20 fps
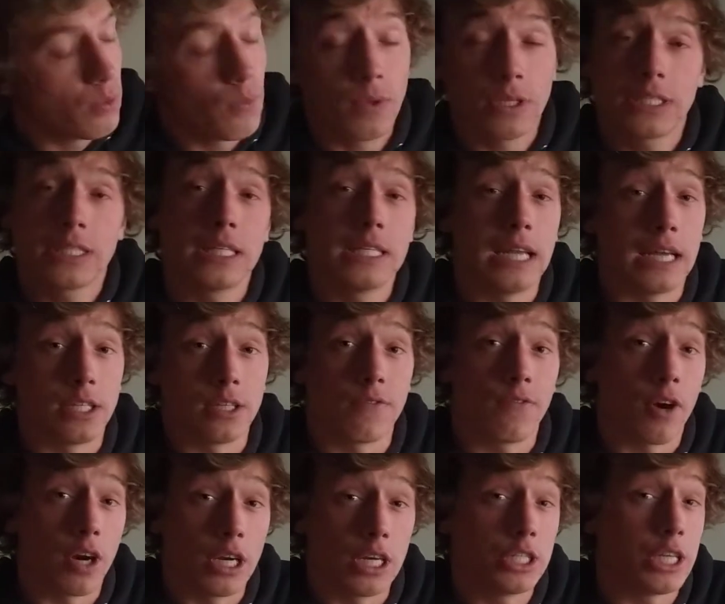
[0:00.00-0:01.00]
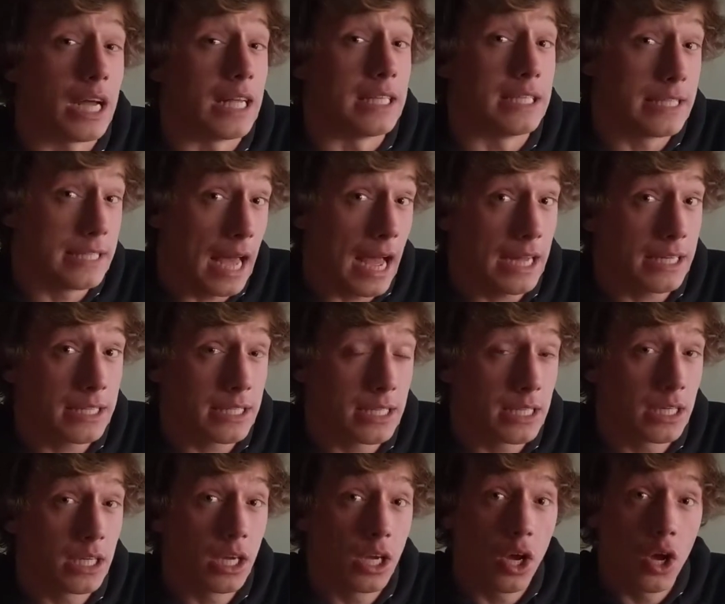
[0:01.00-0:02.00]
the desert varnish has set,